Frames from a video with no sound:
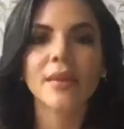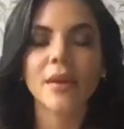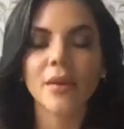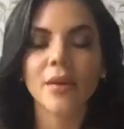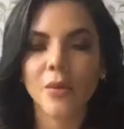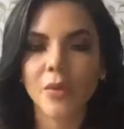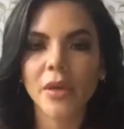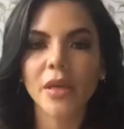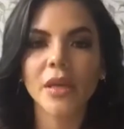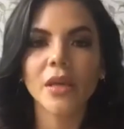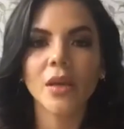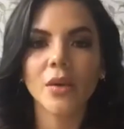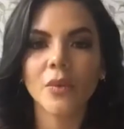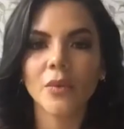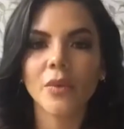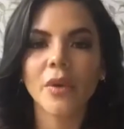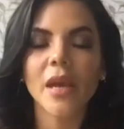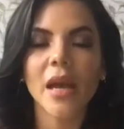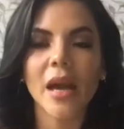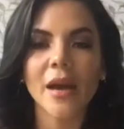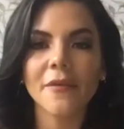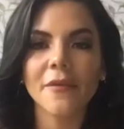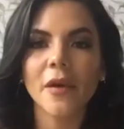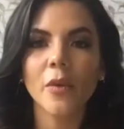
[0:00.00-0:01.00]
we
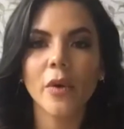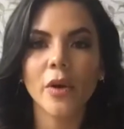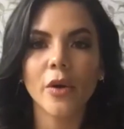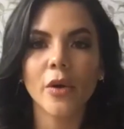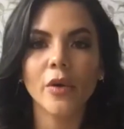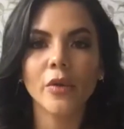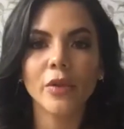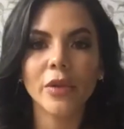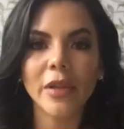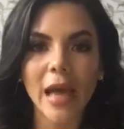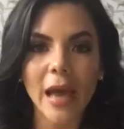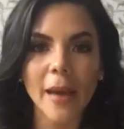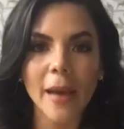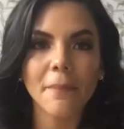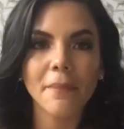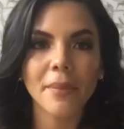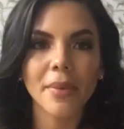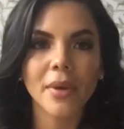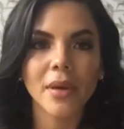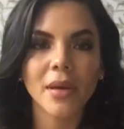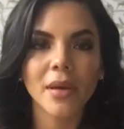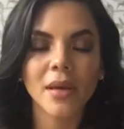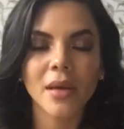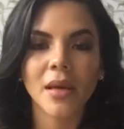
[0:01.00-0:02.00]
have our own lab.
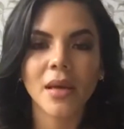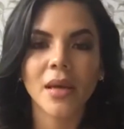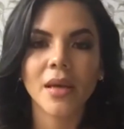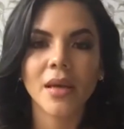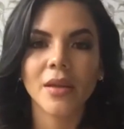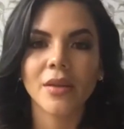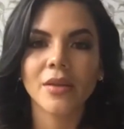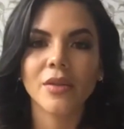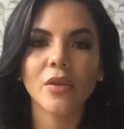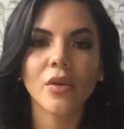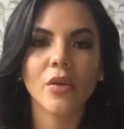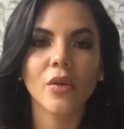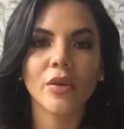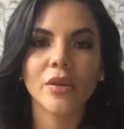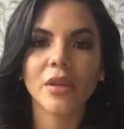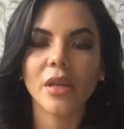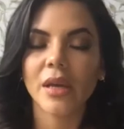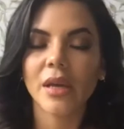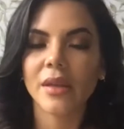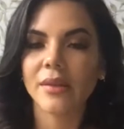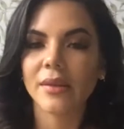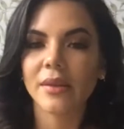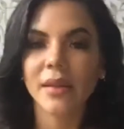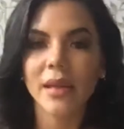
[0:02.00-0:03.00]
So
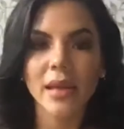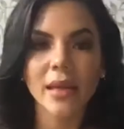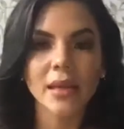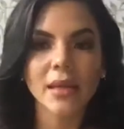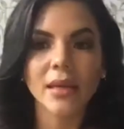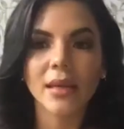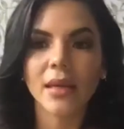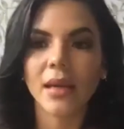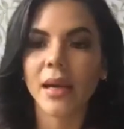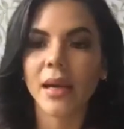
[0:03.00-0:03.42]
that's like